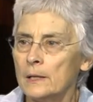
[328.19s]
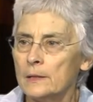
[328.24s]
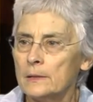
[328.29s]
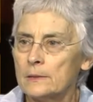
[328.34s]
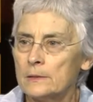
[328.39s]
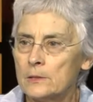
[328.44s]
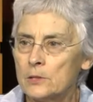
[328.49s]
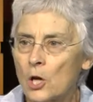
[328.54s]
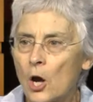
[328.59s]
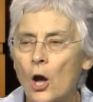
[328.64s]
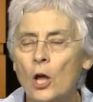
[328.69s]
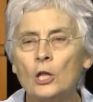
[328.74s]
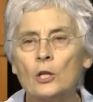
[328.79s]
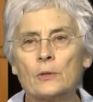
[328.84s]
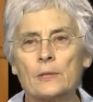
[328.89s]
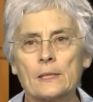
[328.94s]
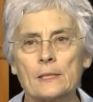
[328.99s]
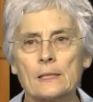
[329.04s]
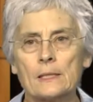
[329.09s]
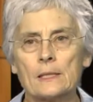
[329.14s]

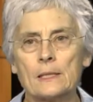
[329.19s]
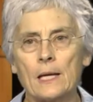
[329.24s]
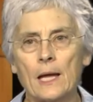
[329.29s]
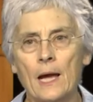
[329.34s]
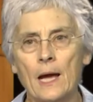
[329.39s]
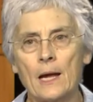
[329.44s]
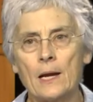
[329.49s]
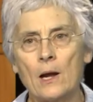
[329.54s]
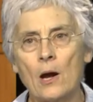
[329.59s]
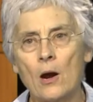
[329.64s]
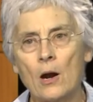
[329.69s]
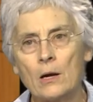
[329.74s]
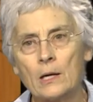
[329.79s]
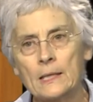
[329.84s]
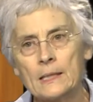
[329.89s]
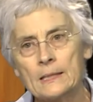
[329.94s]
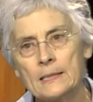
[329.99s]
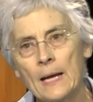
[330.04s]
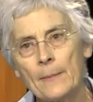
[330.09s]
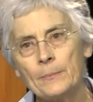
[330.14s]
tolerance and our
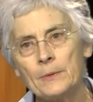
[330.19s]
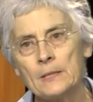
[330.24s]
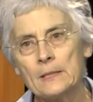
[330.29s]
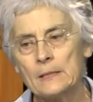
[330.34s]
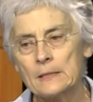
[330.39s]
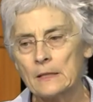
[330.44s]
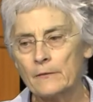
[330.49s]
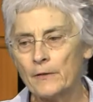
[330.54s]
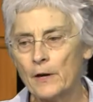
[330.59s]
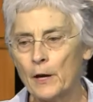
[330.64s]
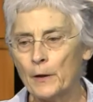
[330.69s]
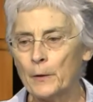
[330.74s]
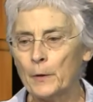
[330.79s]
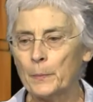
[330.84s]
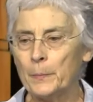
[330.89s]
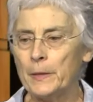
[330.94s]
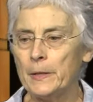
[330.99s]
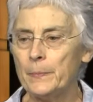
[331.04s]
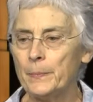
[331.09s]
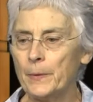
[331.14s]
acceptance of other
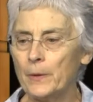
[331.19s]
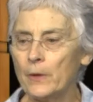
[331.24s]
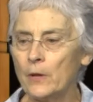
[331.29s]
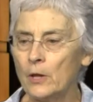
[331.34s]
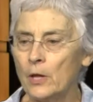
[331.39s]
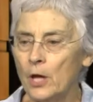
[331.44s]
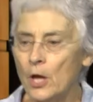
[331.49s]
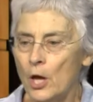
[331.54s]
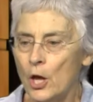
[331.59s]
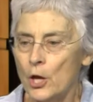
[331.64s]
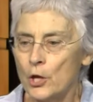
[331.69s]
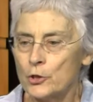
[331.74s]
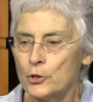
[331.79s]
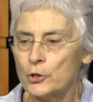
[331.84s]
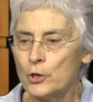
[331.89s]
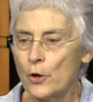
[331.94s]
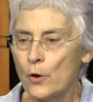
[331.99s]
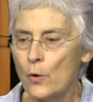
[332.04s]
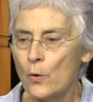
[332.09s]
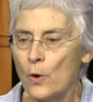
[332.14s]
people.
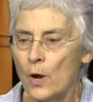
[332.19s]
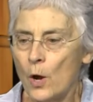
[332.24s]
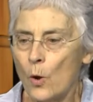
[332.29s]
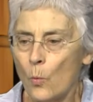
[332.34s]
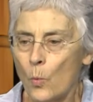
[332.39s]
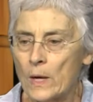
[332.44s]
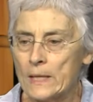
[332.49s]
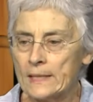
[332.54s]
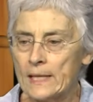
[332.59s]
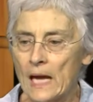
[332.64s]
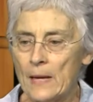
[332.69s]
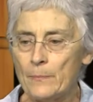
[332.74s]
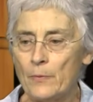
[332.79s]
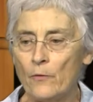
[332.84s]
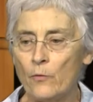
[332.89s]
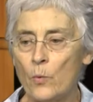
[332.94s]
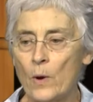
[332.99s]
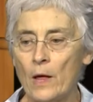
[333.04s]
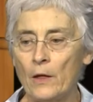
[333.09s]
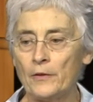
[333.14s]
So what type of
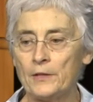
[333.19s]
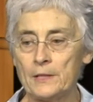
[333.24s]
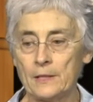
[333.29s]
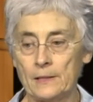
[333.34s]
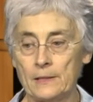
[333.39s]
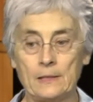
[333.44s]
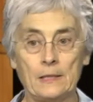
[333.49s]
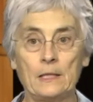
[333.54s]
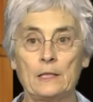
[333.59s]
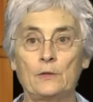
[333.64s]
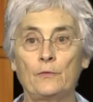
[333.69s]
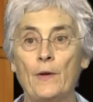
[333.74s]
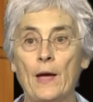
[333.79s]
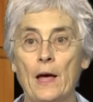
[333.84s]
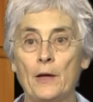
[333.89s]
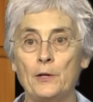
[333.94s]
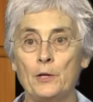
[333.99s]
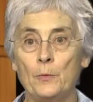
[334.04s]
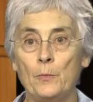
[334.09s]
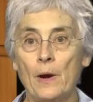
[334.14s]
wealth does this
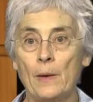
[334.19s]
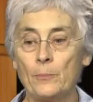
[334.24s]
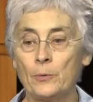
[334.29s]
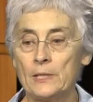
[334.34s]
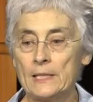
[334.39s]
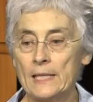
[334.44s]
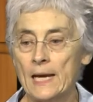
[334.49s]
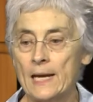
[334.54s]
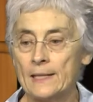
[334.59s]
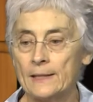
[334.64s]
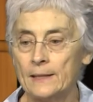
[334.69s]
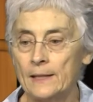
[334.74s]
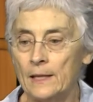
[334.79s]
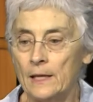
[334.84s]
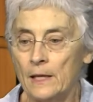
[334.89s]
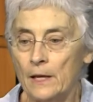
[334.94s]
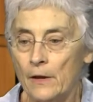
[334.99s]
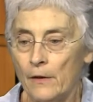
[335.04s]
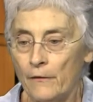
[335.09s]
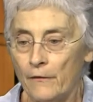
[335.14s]
value represent?
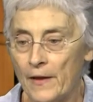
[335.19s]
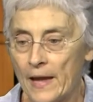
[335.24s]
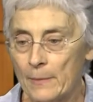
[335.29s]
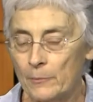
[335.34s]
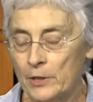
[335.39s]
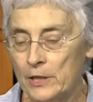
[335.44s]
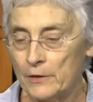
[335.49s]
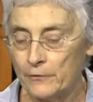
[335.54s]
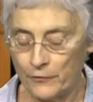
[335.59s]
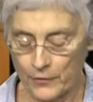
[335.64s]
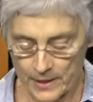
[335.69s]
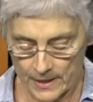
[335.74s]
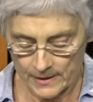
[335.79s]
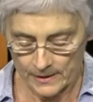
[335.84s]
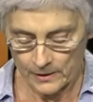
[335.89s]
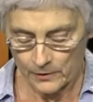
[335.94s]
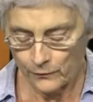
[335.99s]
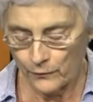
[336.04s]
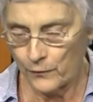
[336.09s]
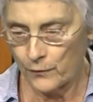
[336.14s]
Family and
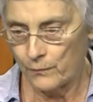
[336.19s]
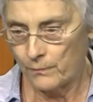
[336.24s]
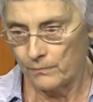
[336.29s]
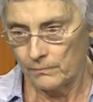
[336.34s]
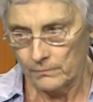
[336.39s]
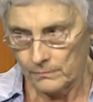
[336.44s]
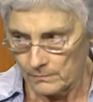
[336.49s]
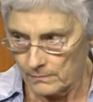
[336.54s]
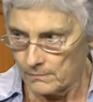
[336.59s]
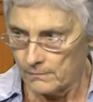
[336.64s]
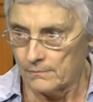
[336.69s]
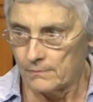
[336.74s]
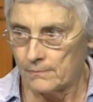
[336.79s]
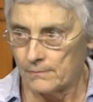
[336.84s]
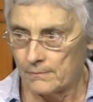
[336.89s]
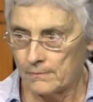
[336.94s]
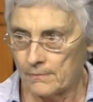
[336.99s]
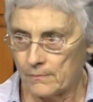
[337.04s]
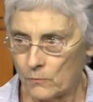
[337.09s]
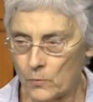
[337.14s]
friends.
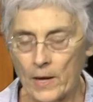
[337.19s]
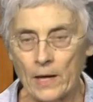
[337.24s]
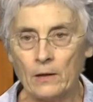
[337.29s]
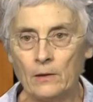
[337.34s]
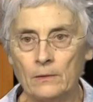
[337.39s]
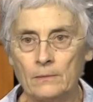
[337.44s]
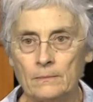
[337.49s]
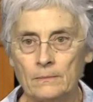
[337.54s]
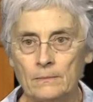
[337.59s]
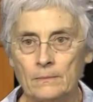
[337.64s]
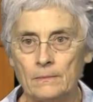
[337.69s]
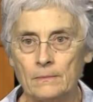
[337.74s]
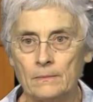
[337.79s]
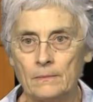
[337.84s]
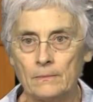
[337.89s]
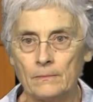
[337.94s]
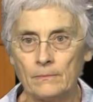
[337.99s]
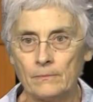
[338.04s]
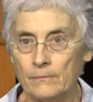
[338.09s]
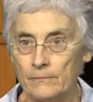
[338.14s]
Well,
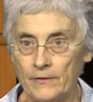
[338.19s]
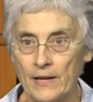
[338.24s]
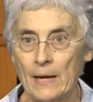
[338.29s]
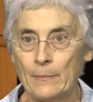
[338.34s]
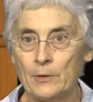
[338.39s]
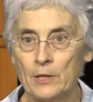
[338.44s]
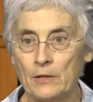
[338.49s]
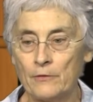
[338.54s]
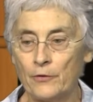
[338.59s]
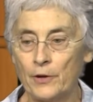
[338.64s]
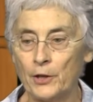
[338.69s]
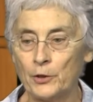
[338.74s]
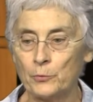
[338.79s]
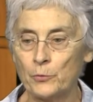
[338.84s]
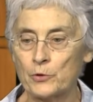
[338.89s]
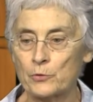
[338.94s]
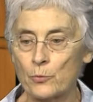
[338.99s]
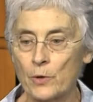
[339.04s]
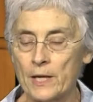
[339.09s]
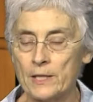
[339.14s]
family and friends
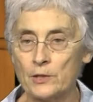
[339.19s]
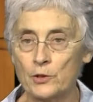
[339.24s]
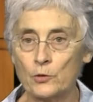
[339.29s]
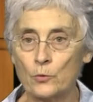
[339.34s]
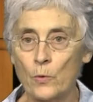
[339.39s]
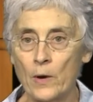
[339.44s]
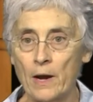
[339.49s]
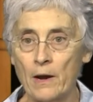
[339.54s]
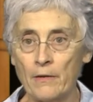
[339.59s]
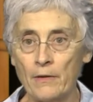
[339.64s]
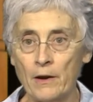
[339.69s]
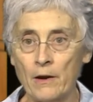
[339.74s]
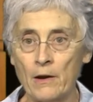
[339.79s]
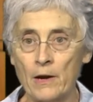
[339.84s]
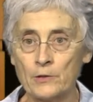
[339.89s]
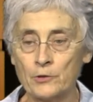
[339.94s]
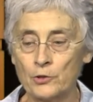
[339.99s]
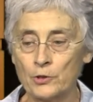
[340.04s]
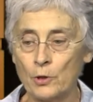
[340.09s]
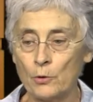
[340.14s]
was right square there on
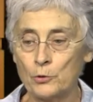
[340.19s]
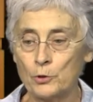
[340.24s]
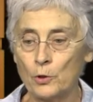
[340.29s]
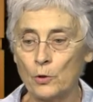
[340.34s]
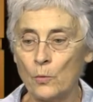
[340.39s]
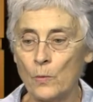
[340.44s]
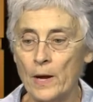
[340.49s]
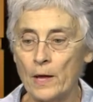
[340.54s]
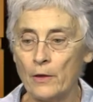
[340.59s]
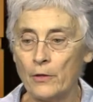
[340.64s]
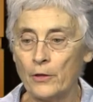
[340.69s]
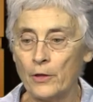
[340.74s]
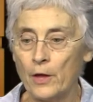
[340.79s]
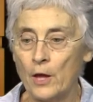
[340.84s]
social wealth.